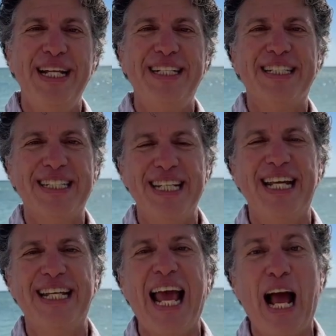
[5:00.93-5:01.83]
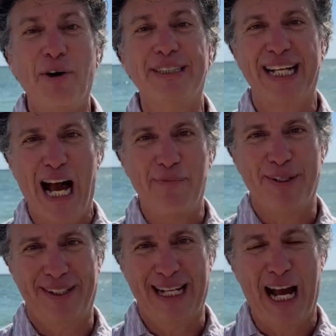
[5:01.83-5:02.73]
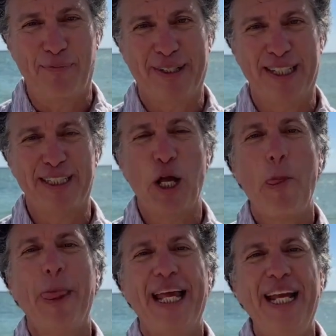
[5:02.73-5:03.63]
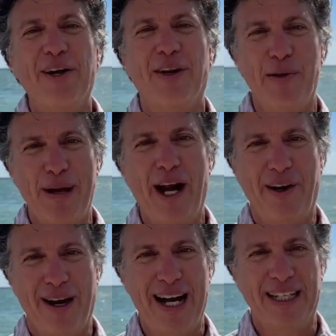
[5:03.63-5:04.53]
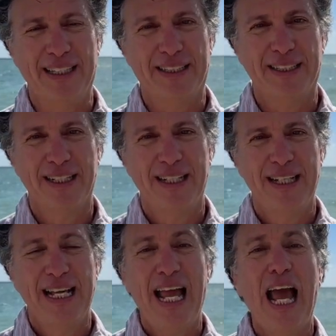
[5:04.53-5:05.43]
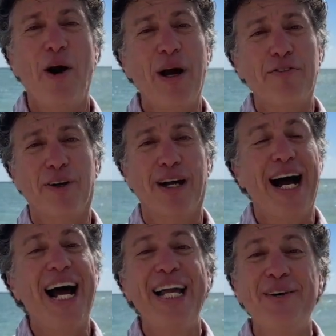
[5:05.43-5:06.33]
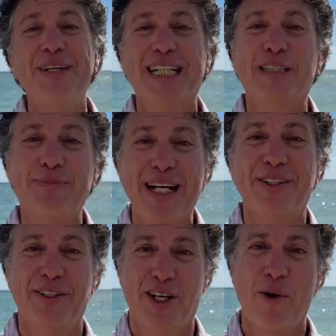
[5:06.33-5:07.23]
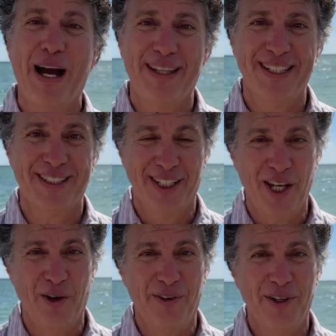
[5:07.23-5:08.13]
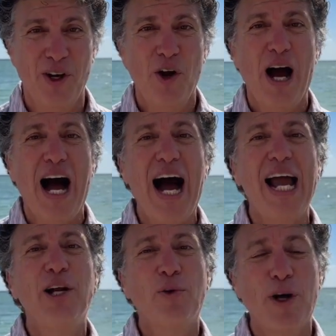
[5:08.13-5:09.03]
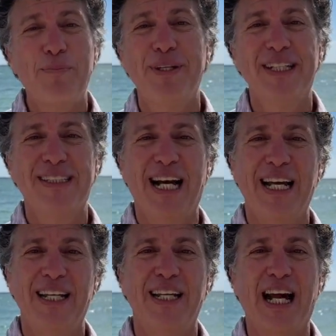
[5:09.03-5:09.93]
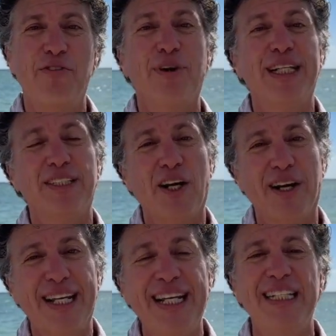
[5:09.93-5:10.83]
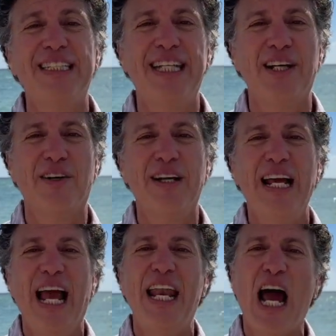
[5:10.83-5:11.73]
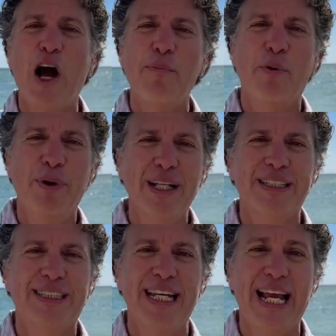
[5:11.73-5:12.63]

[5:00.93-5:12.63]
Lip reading: distinct housing options here on the Barrier Islands. However, I don't expect you to go at this alone. I grew up on this island, I've raised our kids here, and now I'm a real estate